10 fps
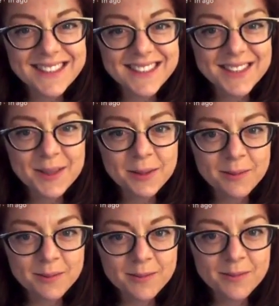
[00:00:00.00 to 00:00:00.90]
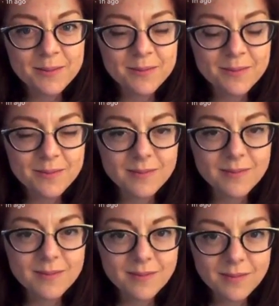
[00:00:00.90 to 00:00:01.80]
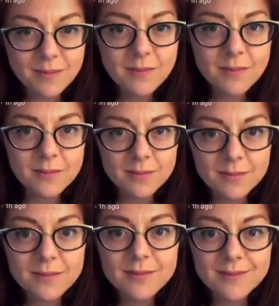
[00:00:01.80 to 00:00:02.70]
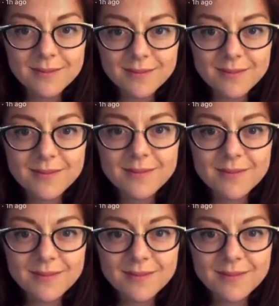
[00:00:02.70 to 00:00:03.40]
[no speech]